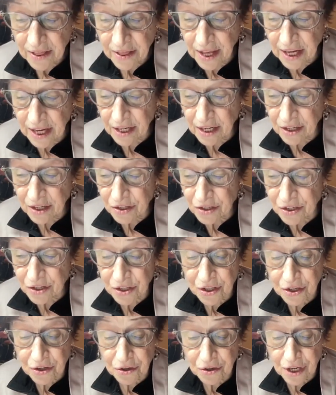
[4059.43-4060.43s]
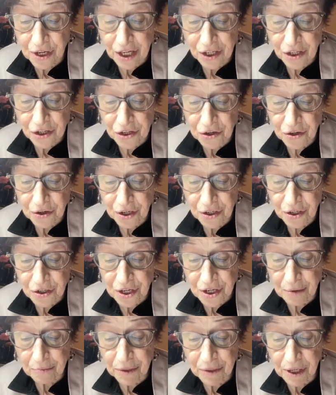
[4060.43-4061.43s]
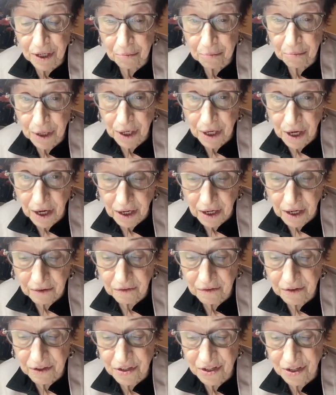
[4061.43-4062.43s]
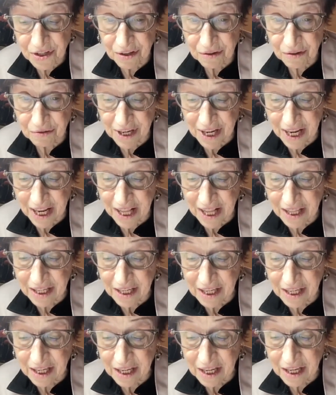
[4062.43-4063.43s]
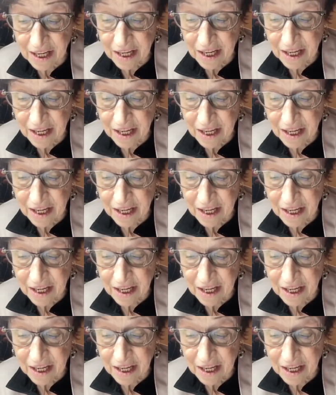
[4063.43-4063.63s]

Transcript: that is, their nature is something beyond physical reality,